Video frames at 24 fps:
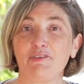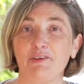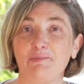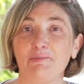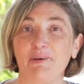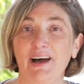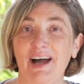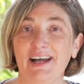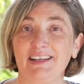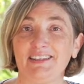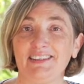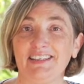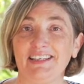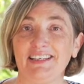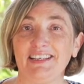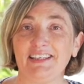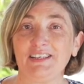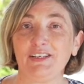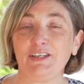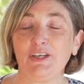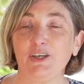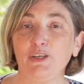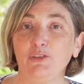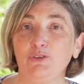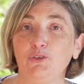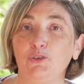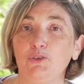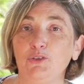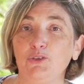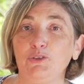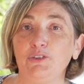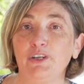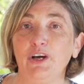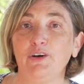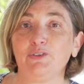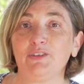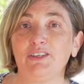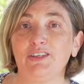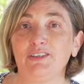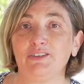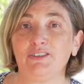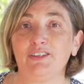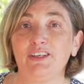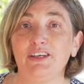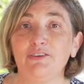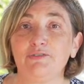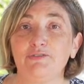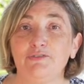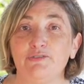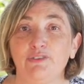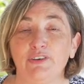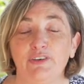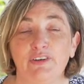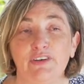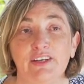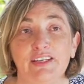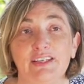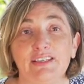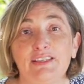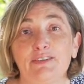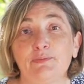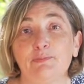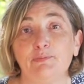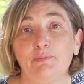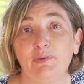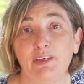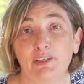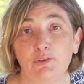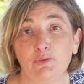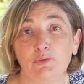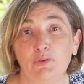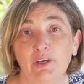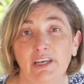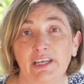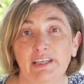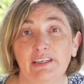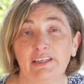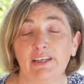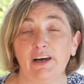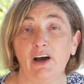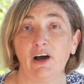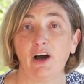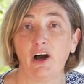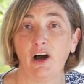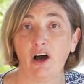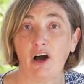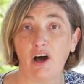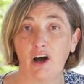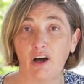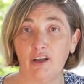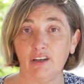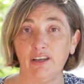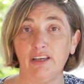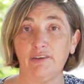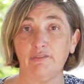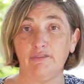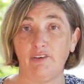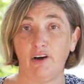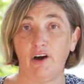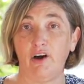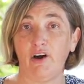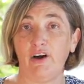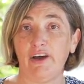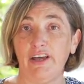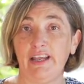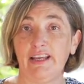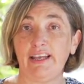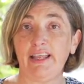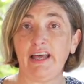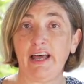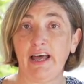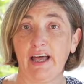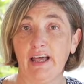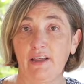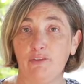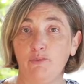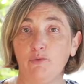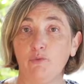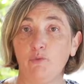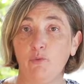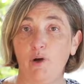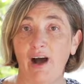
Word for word: everybody, do you know the difference between olive oil and